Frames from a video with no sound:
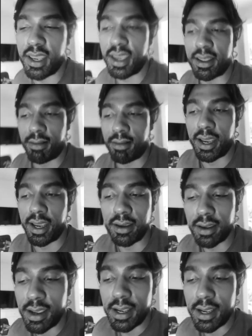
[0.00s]
and like
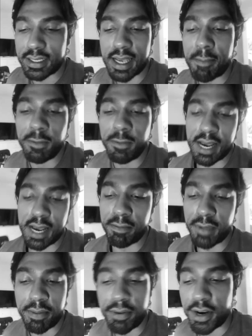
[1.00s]

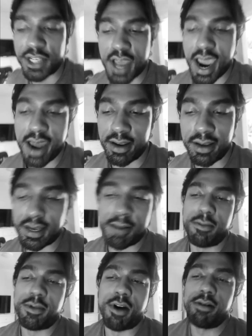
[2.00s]
Some appreciate it and
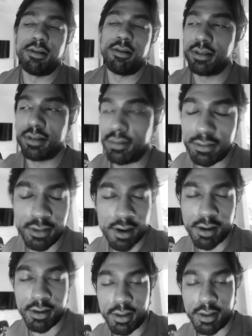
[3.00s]
some don't, and you
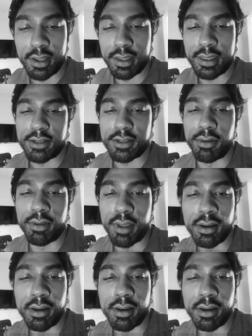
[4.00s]
know that sort of thing.